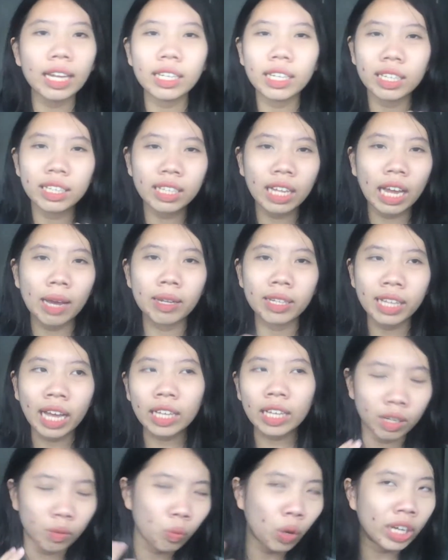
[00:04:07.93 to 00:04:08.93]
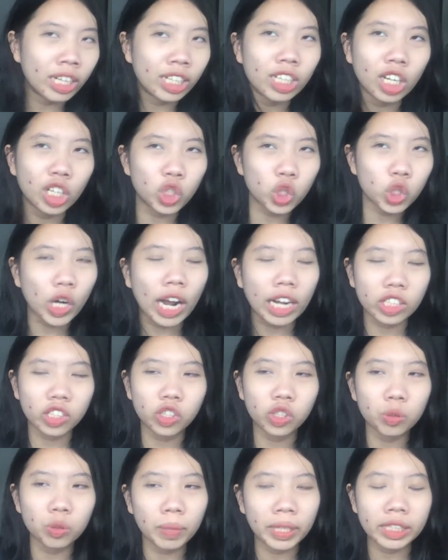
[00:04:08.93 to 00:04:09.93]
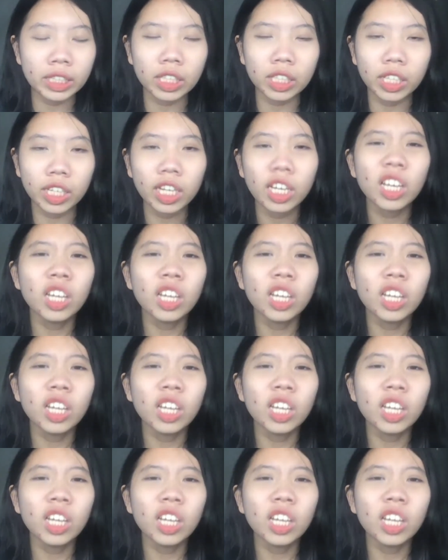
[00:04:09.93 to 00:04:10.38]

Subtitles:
and then that's what it attracts you basically.